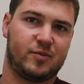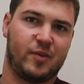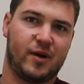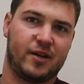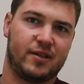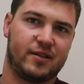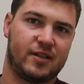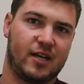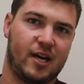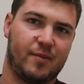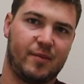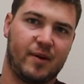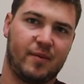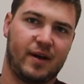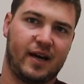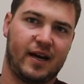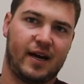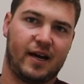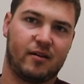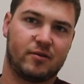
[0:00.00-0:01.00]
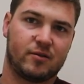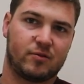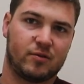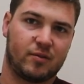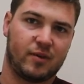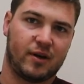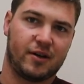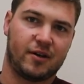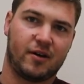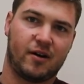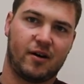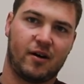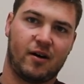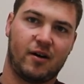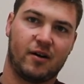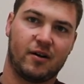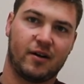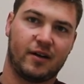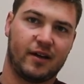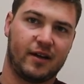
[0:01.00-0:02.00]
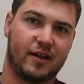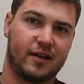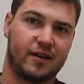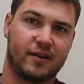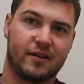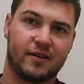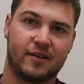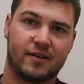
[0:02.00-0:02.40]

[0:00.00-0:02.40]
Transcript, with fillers: spending time at my house with my dog and